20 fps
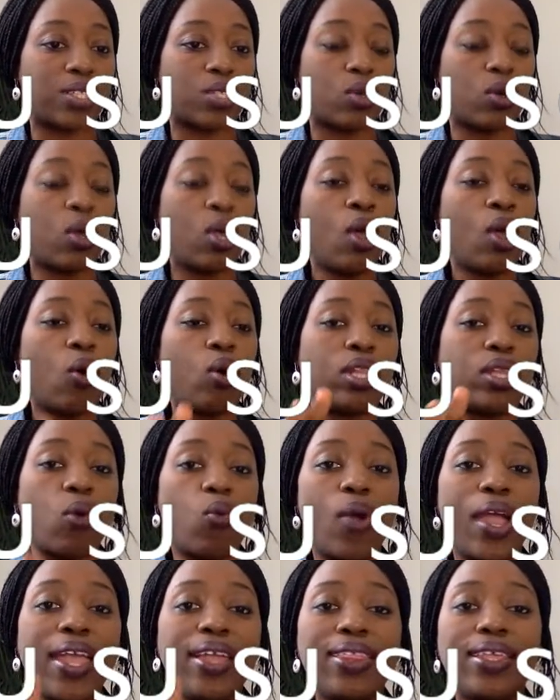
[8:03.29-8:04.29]
So the
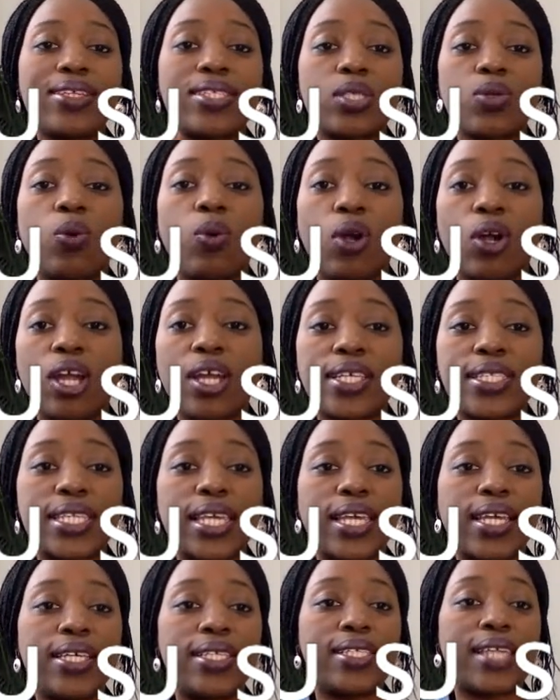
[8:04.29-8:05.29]
way this works
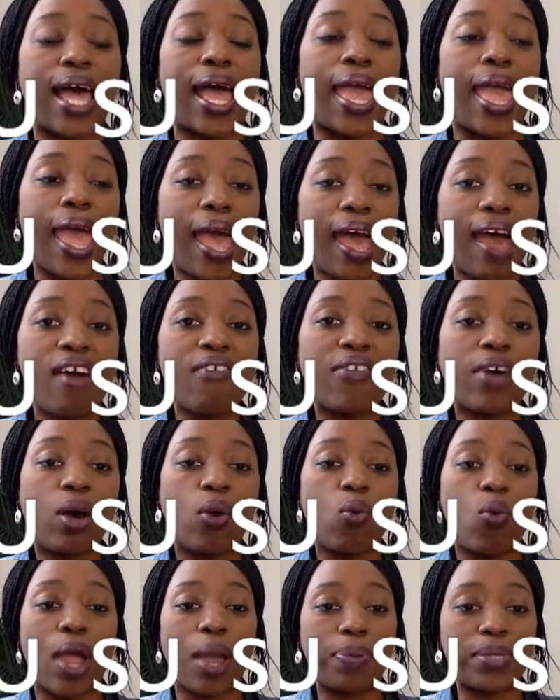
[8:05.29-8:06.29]
is I have
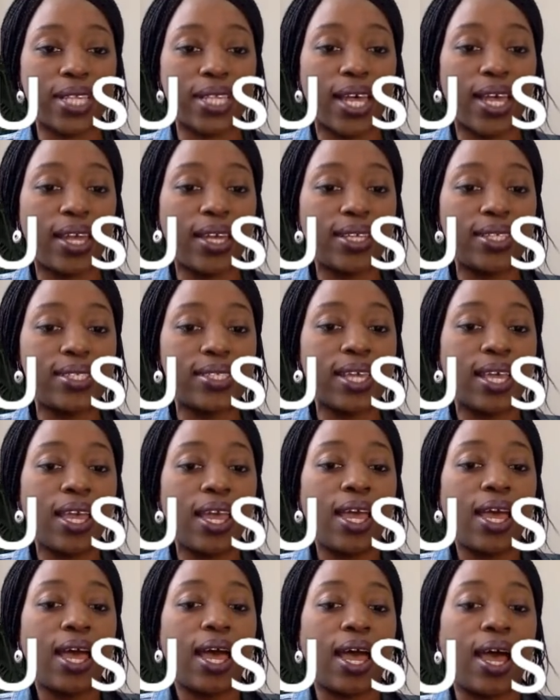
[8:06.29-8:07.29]
a website
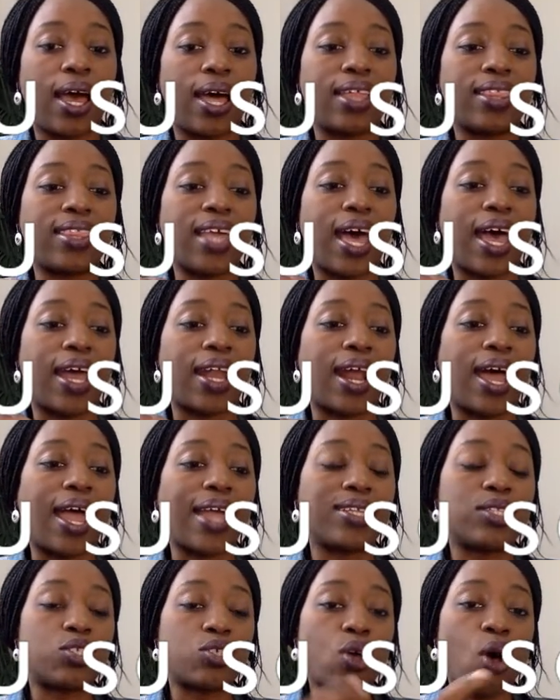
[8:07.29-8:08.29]
that
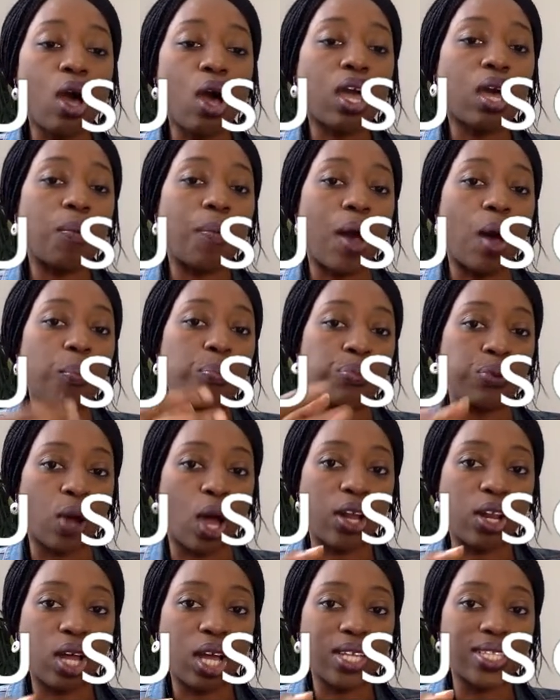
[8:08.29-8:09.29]
I talk about
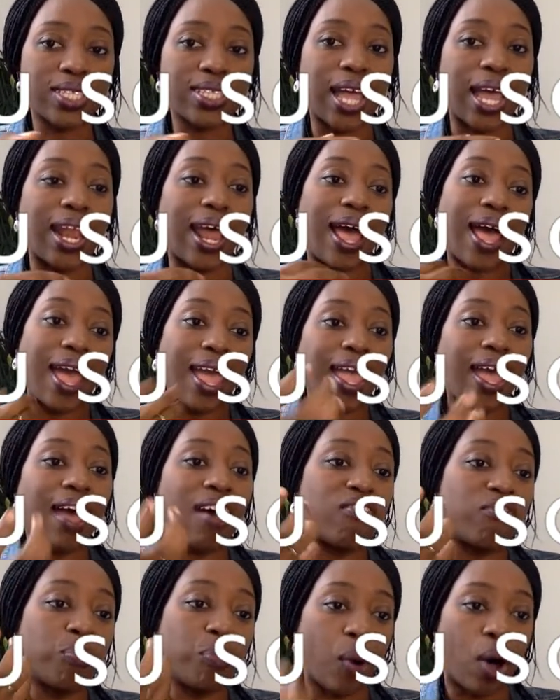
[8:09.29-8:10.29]
products that I
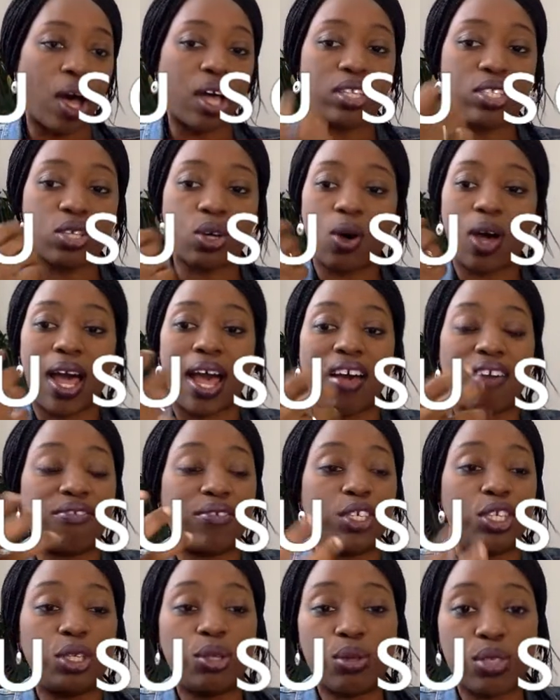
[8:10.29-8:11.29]
have bought or
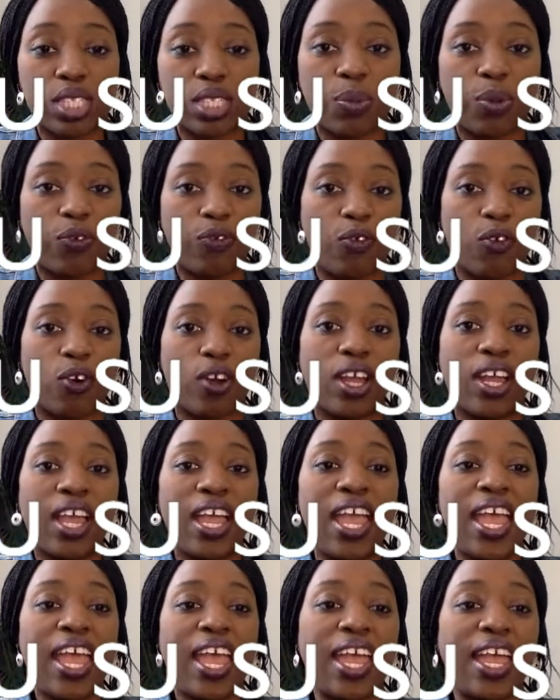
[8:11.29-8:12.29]
have used before.
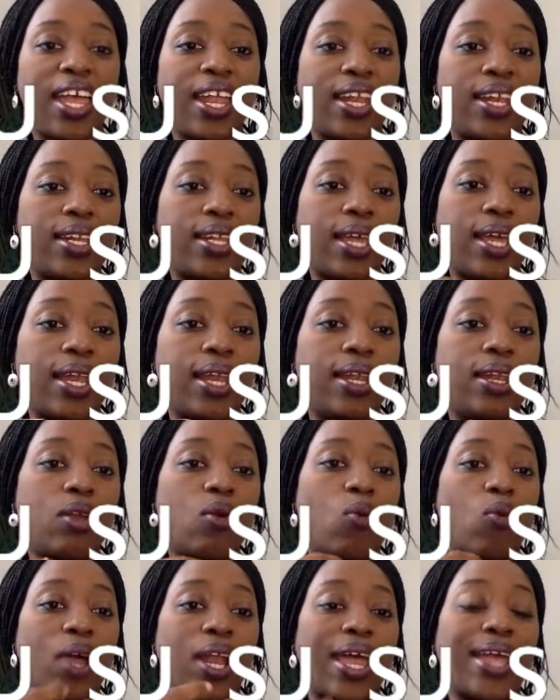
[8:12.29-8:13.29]
And
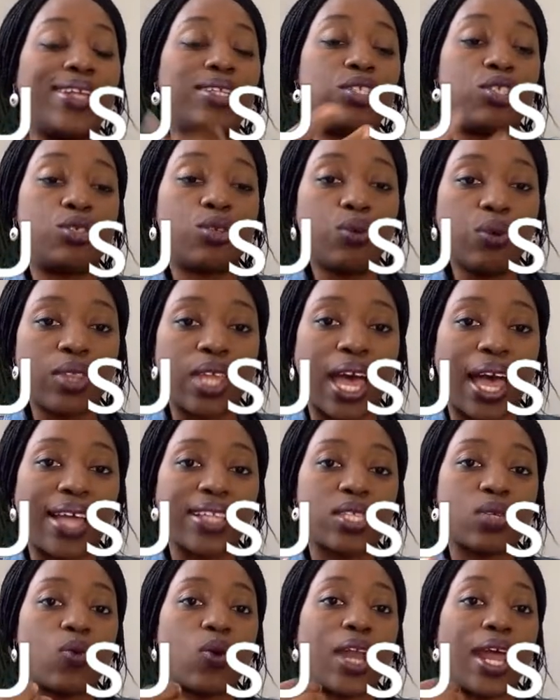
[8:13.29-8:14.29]
when I do
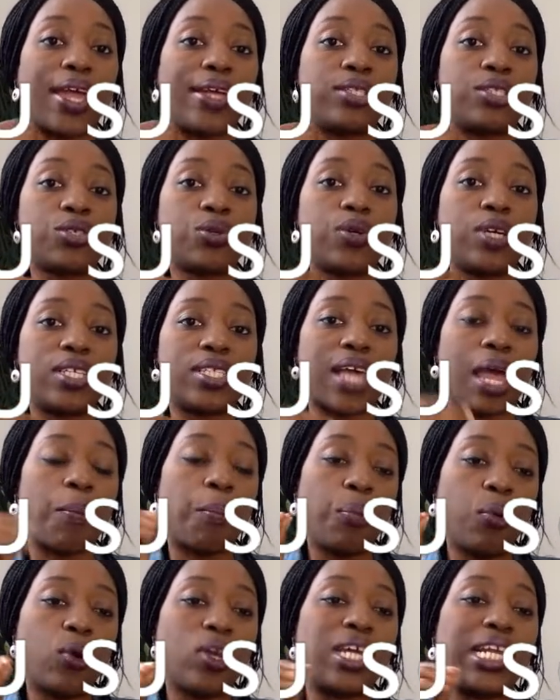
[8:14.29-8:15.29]
that, what I do is I
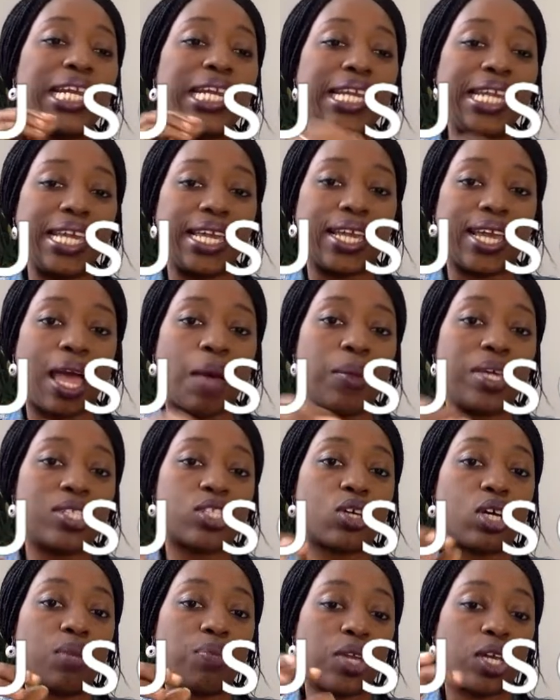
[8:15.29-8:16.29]
put a link.
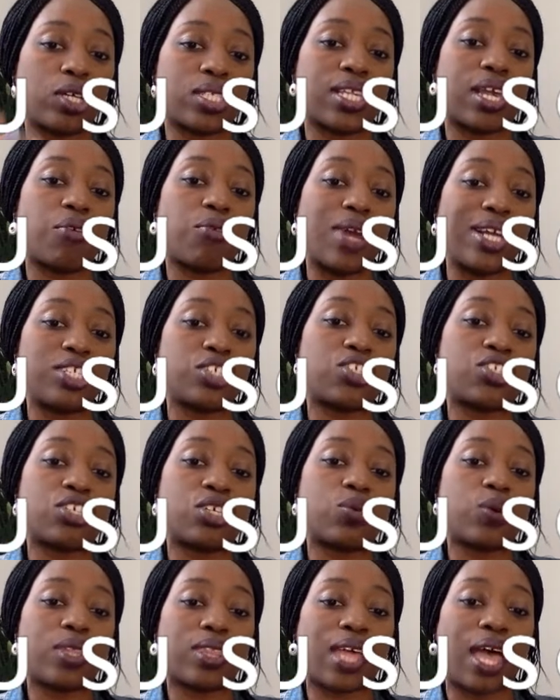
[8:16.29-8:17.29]
Amazon, because I
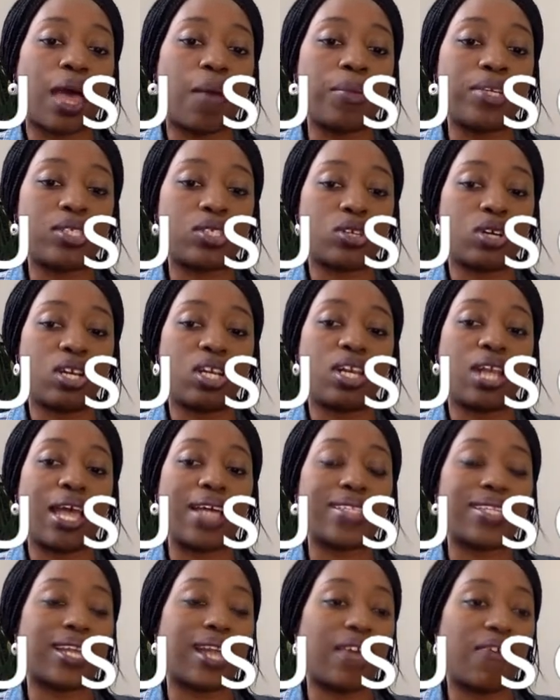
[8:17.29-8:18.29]
registered with Amazon
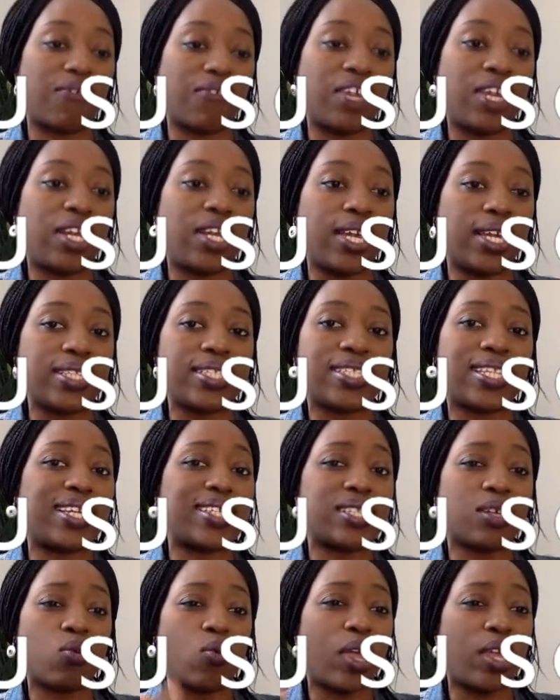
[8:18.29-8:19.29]
as an affiliate,
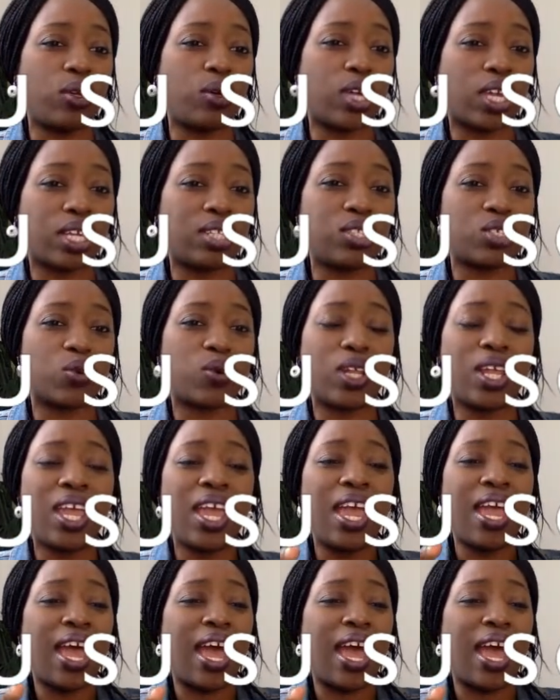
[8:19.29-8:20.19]
there's a way you can do it.